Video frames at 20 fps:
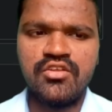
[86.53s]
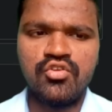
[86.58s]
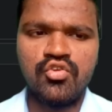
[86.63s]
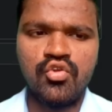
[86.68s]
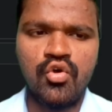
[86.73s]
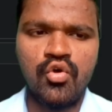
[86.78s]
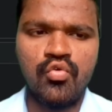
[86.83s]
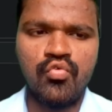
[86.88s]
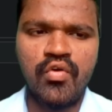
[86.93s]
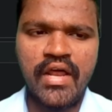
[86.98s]

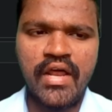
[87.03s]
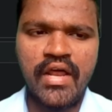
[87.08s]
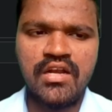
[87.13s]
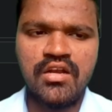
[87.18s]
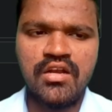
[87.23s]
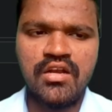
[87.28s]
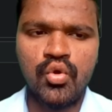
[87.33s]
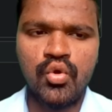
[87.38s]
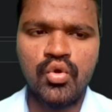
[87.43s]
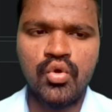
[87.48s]
Row
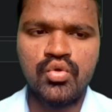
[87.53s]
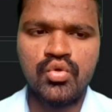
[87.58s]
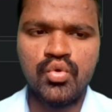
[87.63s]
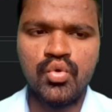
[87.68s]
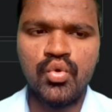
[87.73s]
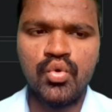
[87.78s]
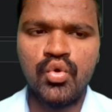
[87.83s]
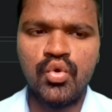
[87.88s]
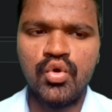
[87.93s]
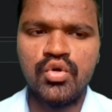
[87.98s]
1, row
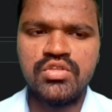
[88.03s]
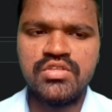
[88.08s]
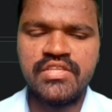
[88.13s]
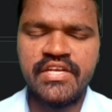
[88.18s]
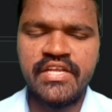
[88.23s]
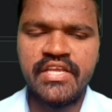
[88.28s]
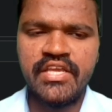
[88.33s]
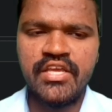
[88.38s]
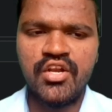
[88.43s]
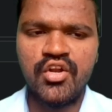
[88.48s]
2, row
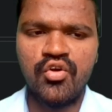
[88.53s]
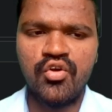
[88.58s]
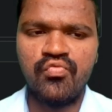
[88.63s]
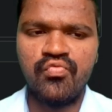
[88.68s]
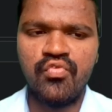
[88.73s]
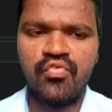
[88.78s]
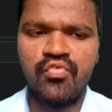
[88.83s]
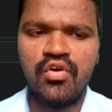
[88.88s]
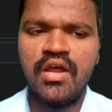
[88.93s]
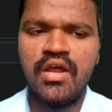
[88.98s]
3, row
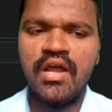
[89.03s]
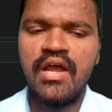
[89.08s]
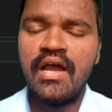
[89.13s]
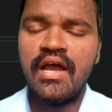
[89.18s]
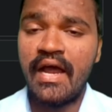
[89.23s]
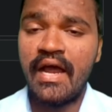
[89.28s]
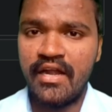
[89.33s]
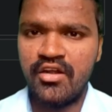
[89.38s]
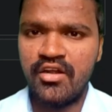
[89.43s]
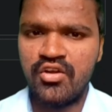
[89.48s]
4,
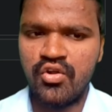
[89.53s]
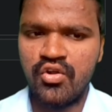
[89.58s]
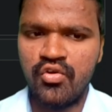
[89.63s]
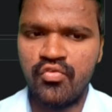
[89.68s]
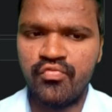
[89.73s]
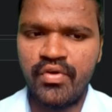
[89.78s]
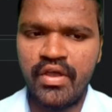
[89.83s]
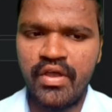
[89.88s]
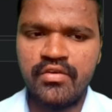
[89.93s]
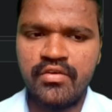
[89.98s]
and row
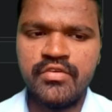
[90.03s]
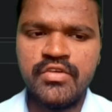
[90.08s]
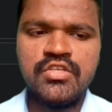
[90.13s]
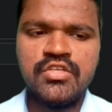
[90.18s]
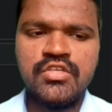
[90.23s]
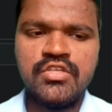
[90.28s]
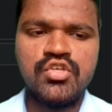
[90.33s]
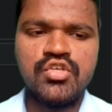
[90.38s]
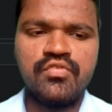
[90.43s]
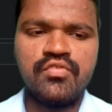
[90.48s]
5.
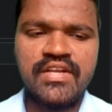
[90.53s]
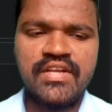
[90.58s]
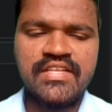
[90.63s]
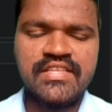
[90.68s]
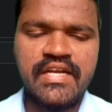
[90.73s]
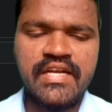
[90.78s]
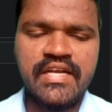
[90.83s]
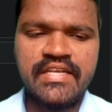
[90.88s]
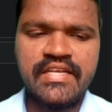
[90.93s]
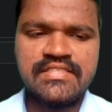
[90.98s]
So for
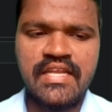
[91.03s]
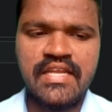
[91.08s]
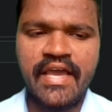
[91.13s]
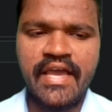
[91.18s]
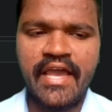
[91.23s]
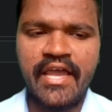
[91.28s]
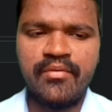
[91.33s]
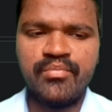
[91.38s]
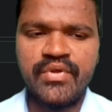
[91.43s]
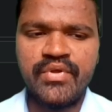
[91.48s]
that reason,
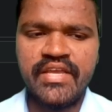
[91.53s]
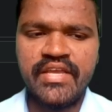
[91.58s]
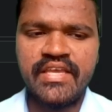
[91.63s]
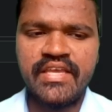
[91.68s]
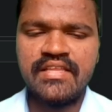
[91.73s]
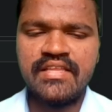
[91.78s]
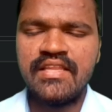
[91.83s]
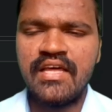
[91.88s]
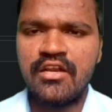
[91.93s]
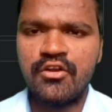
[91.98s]
I am
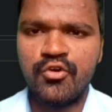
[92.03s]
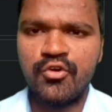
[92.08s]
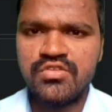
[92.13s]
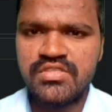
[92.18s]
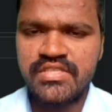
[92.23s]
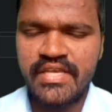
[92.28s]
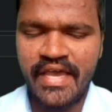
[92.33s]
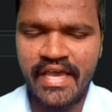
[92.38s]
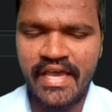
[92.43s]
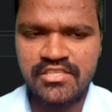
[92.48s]
taking the
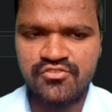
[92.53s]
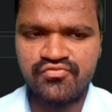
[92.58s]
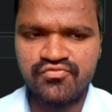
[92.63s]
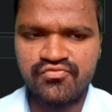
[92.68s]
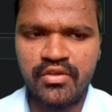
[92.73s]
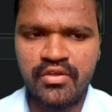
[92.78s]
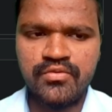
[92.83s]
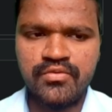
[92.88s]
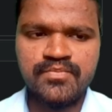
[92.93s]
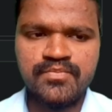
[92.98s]
rows as
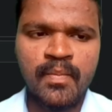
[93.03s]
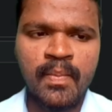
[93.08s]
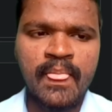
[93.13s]
5.